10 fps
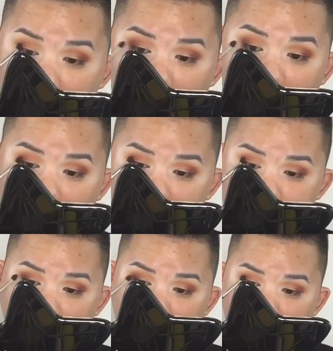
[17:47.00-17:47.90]

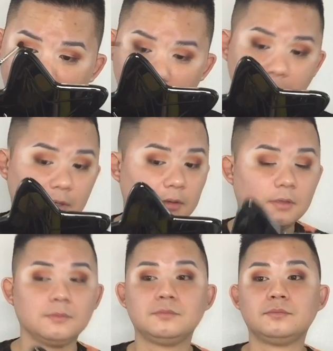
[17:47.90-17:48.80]
There's the
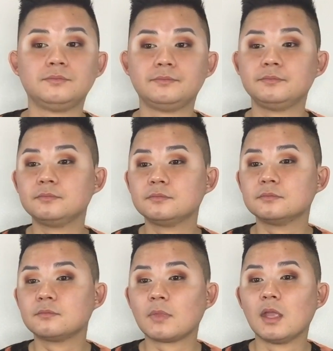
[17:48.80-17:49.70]
pigment.
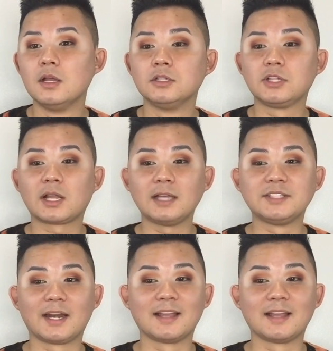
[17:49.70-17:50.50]
So like I said,